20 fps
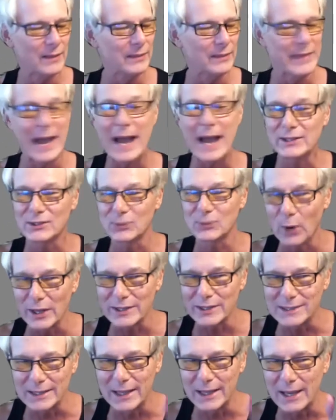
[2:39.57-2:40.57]
That's
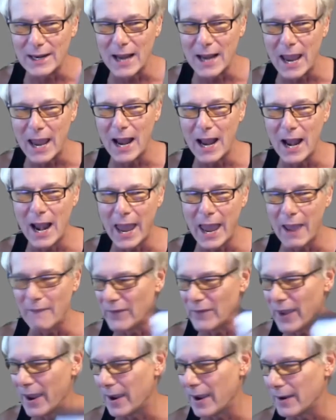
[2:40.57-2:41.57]
what's in El
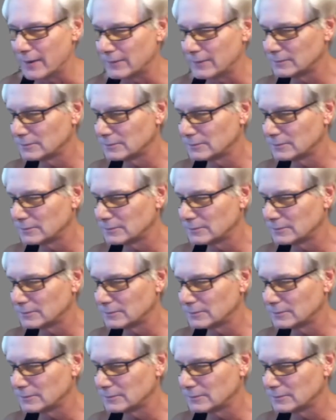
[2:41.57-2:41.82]
Jefe.